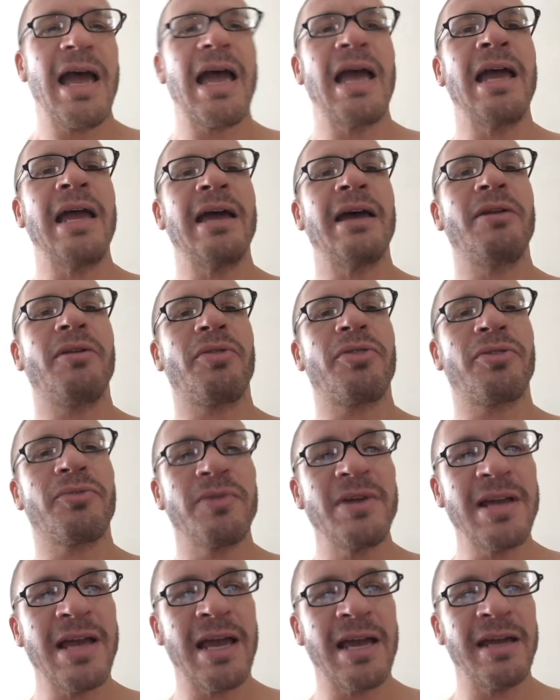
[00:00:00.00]
and
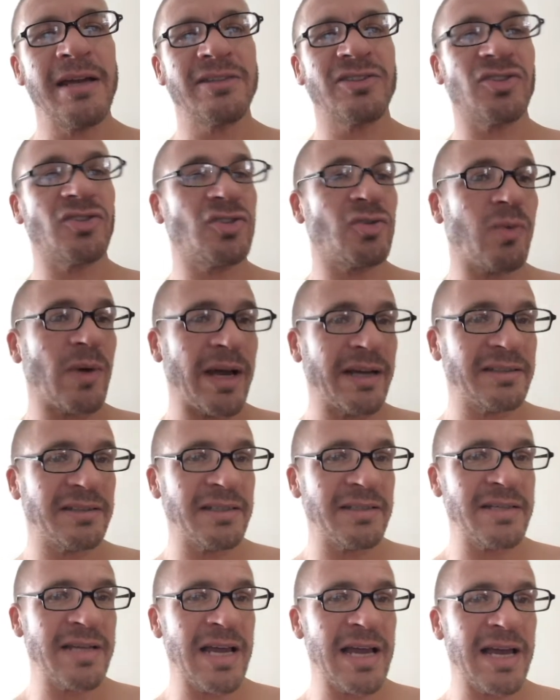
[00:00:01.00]
three eggs twice
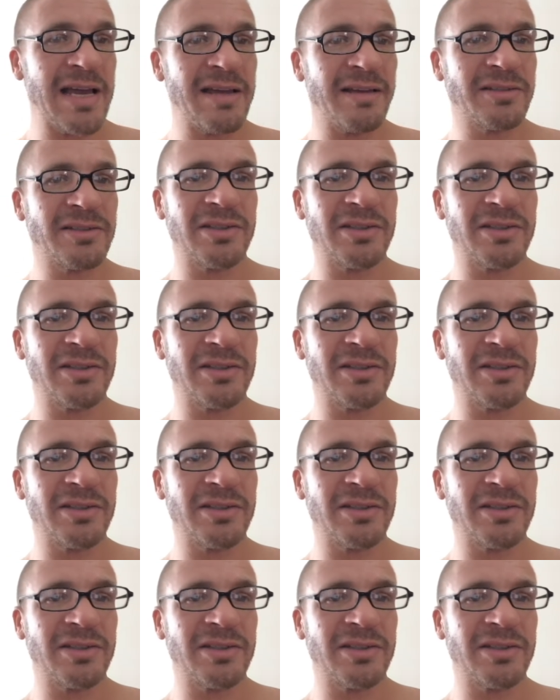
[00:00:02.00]
a day.